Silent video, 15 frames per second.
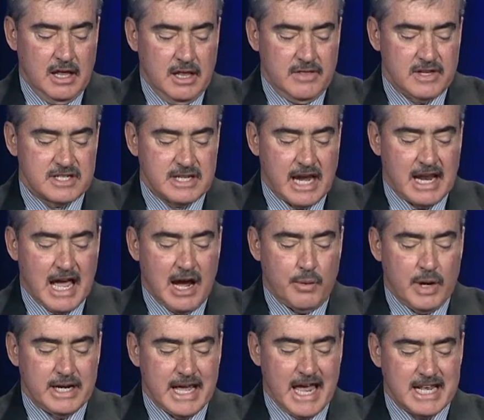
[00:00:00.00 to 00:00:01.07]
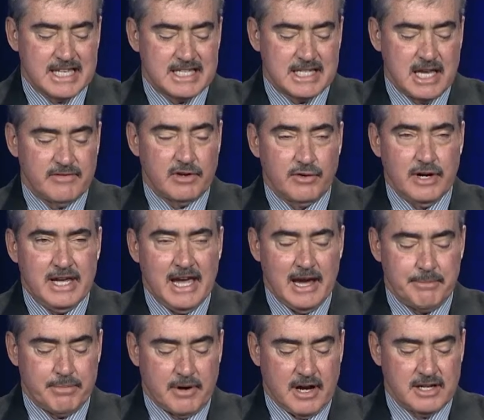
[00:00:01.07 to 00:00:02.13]
the State Highway 97
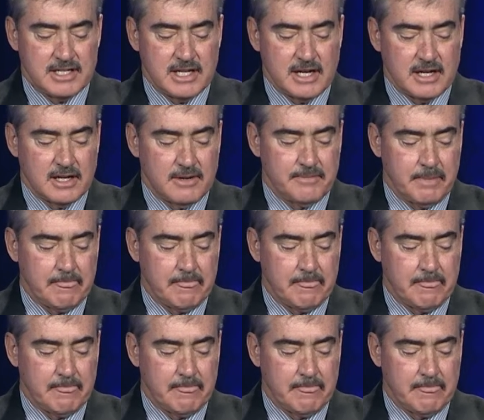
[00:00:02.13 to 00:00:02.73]
Rehab Project,